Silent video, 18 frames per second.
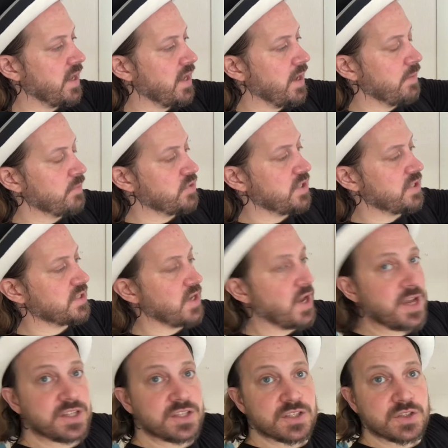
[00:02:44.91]
I'm just
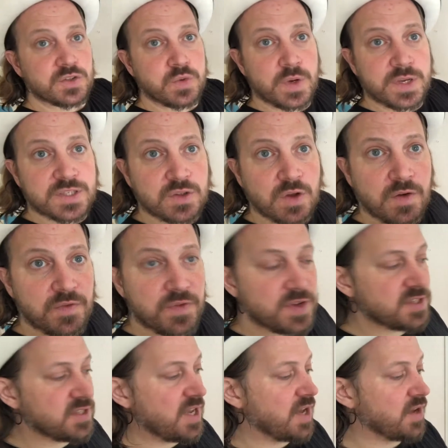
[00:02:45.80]
going to twist off
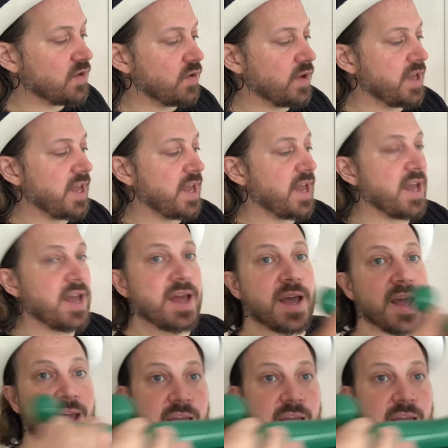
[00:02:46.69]
a circle here